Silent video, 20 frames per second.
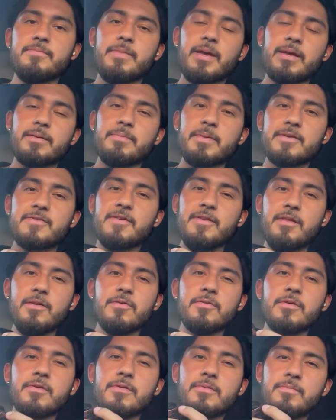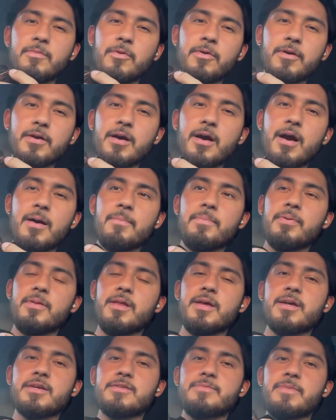makes it a little more
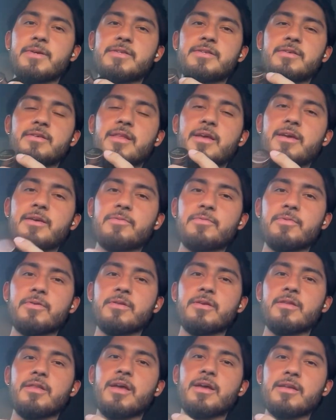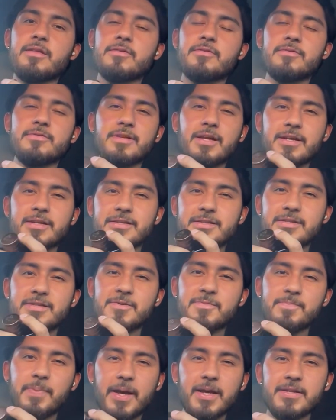complex, makes it like really like little like
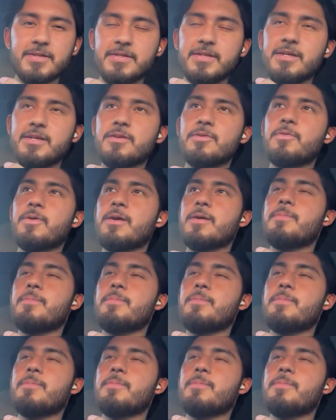spicy in a way,